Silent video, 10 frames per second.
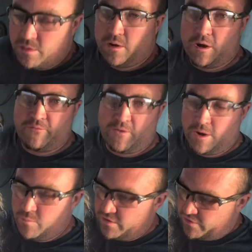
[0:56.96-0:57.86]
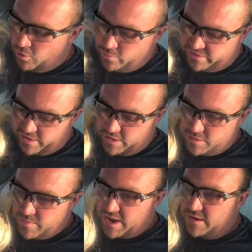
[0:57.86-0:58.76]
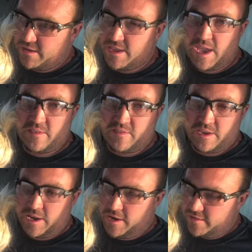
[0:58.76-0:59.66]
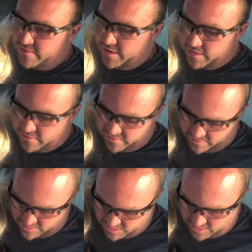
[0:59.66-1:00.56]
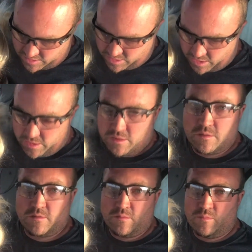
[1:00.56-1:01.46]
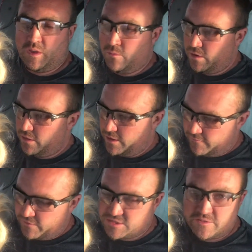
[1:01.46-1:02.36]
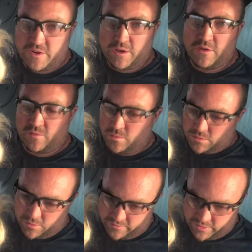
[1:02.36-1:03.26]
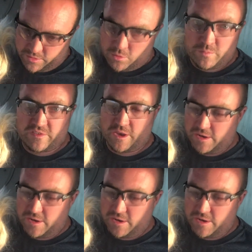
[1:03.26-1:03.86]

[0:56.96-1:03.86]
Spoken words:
Our farm was homesteaded back in 1886, and in one of the future videos we'll go over the Homestead